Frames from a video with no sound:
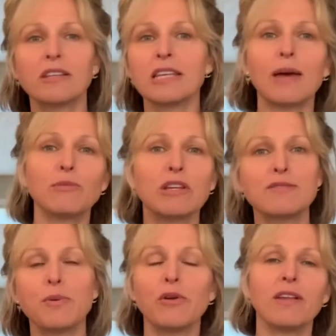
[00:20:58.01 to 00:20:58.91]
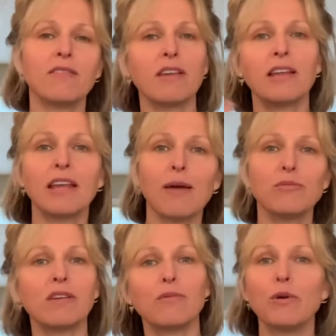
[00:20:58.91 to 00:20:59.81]
kept experiencing
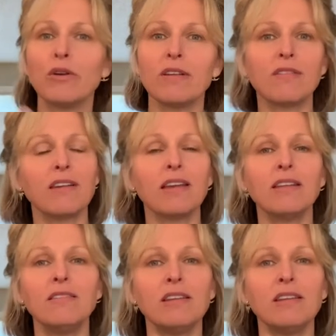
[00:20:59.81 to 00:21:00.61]
and